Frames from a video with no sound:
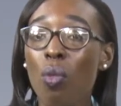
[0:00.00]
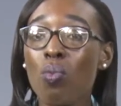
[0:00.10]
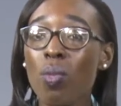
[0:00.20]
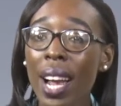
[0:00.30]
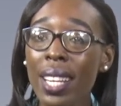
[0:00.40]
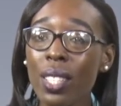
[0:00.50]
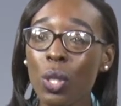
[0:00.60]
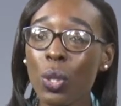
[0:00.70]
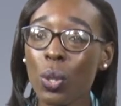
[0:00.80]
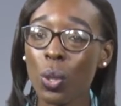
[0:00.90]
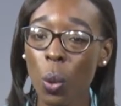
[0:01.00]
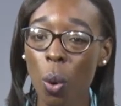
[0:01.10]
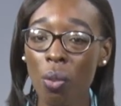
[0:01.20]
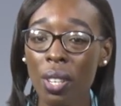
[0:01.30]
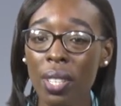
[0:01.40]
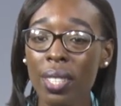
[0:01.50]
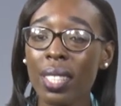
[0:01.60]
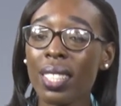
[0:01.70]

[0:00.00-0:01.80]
Write a story to